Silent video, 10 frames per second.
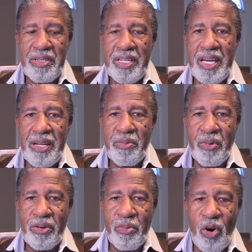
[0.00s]
did
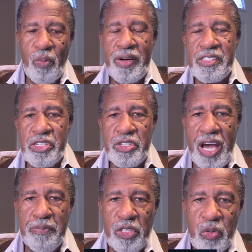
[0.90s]
what Romans
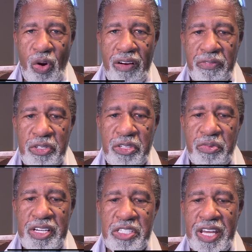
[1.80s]
chapter 12, verse
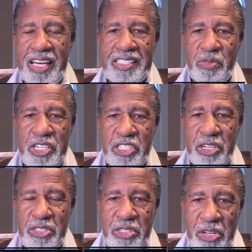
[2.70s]
3 says we
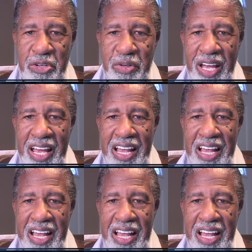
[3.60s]
shouldn't do.